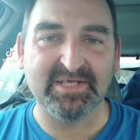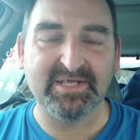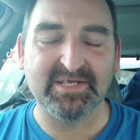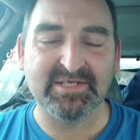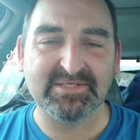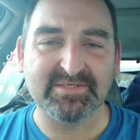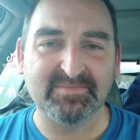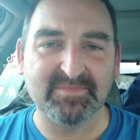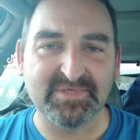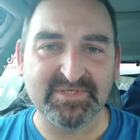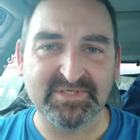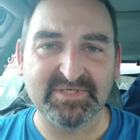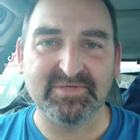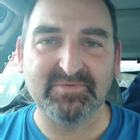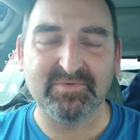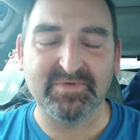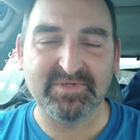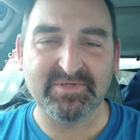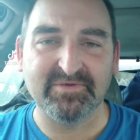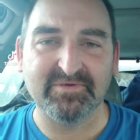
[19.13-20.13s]
intimacy
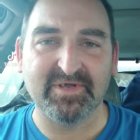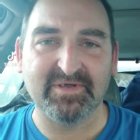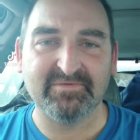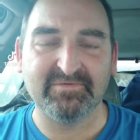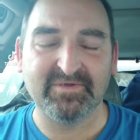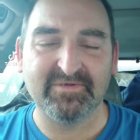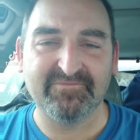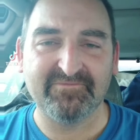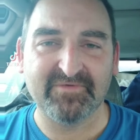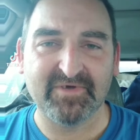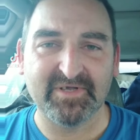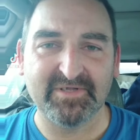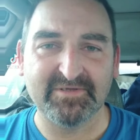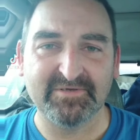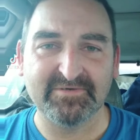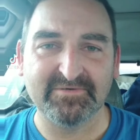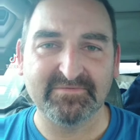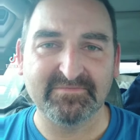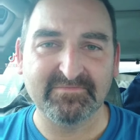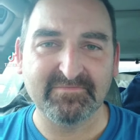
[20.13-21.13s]
with your Heavenly
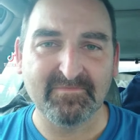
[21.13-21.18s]
Father.